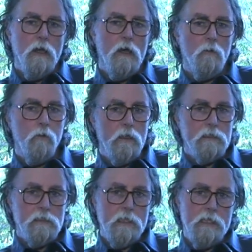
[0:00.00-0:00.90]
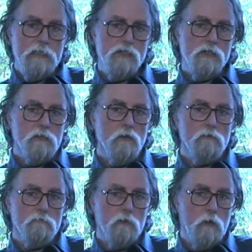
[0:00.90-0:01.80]
at one stage
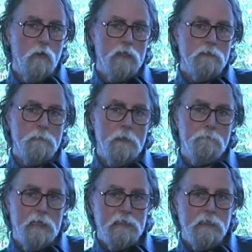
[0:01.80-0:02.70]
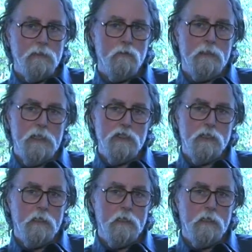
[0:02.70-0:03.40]
you're required to be a blessing to a nation,